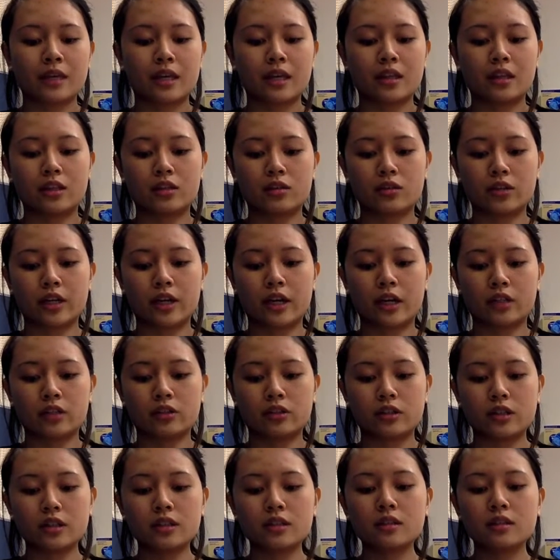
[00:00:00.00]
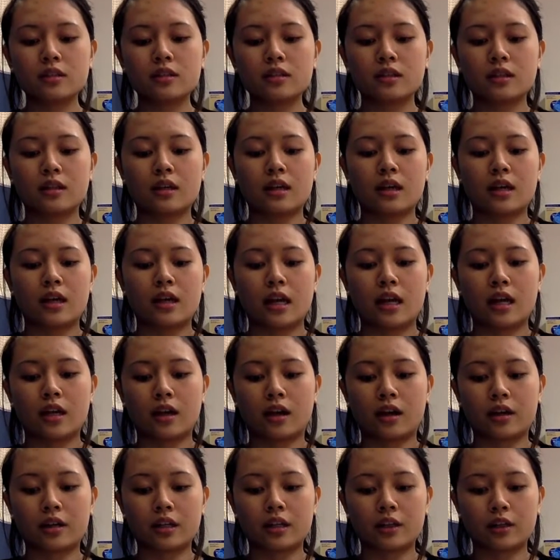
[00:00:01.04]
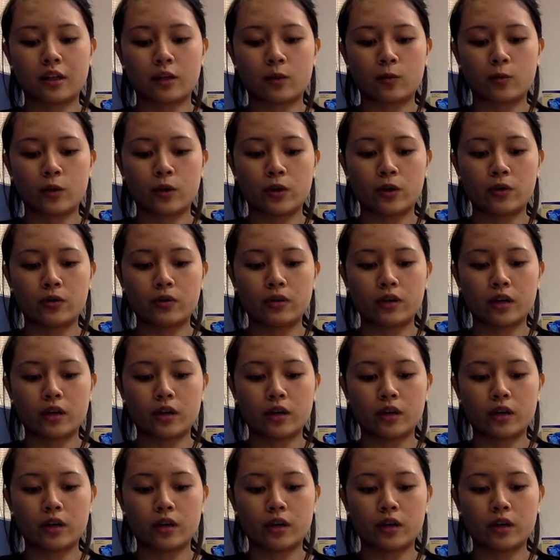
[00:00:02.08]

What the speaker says: in the 300s, and non-healing wound